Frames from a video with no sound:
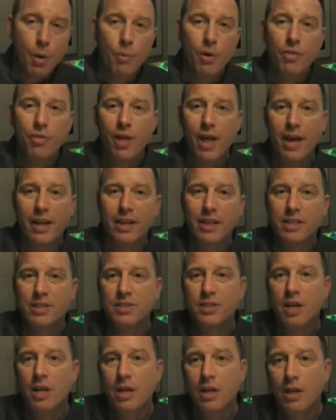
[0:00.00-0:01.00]
What that
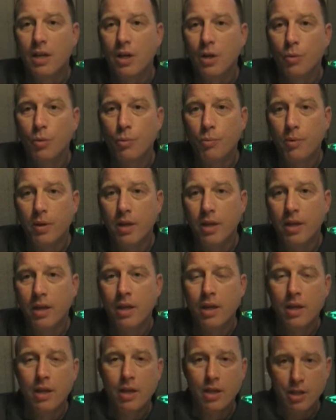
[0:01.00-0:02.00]
is would
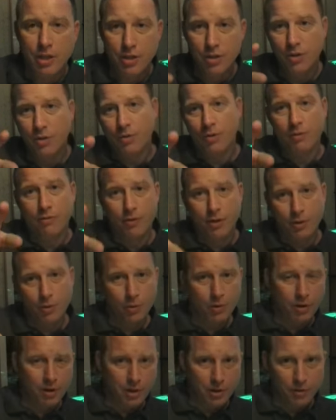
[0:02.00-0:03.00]
be you, the
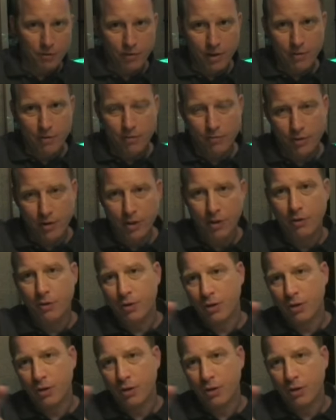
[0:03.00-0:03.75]
viewer, your favorite video.